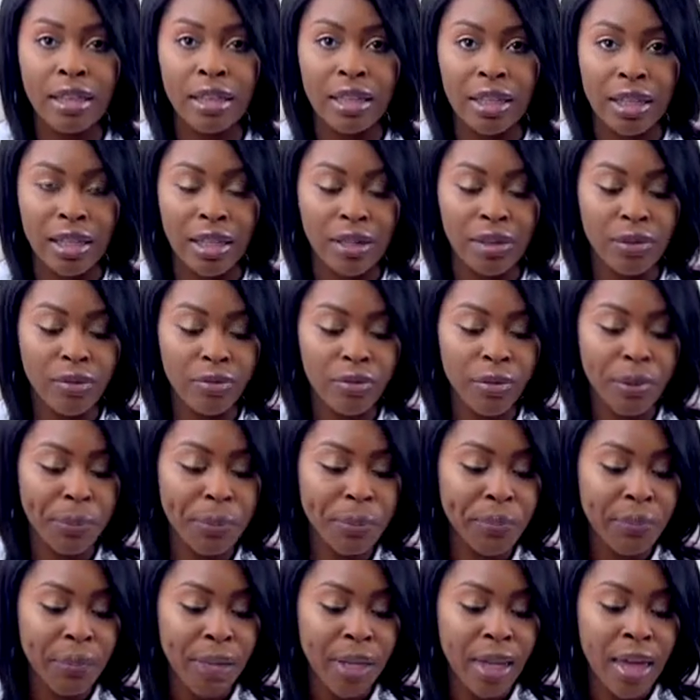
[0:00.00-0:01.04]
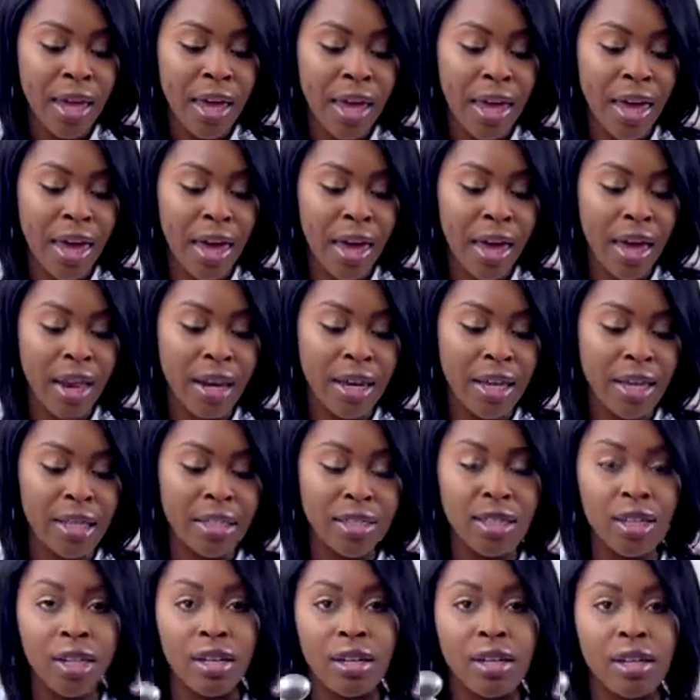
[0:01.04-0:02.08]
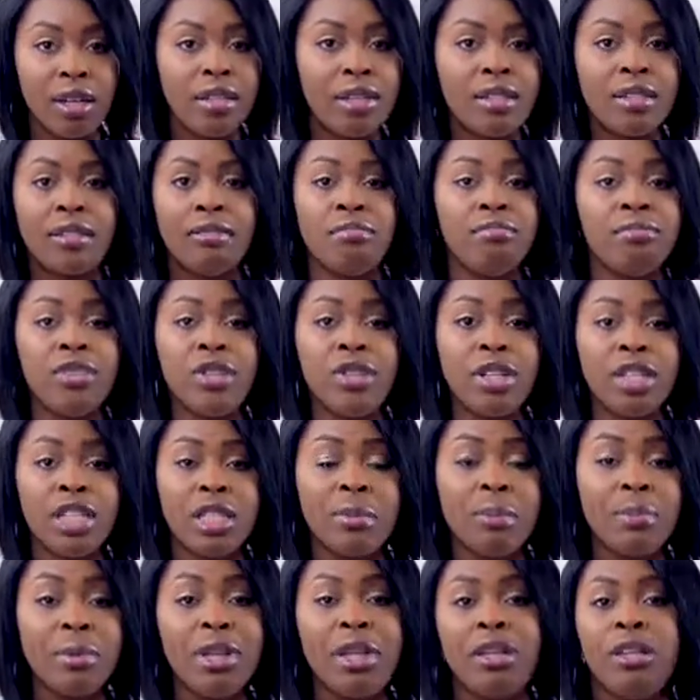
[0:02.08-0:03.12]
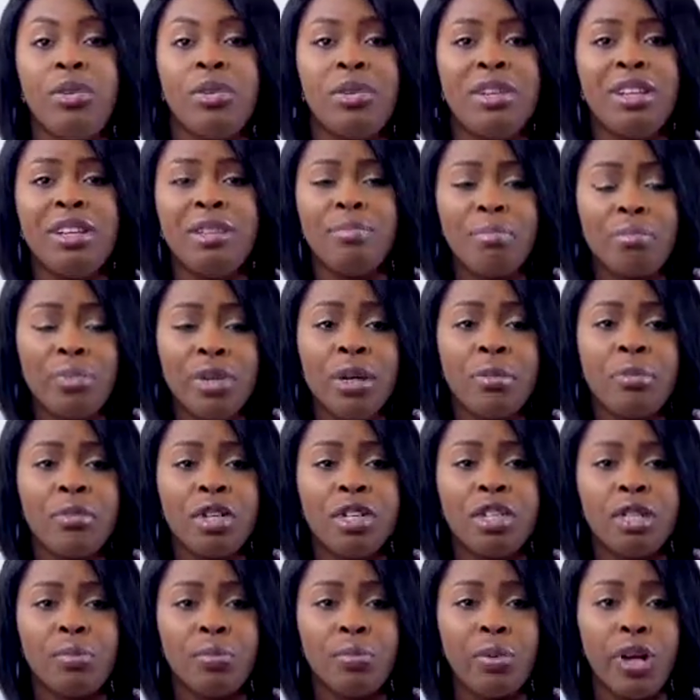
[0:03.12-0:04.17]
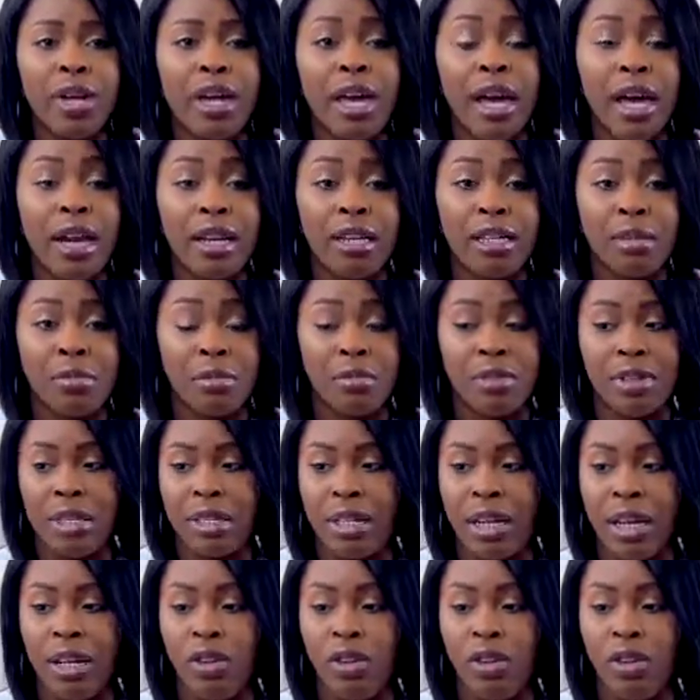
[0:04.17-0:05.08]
leaf. And it's a good, you can pretty much spray it any time of the day.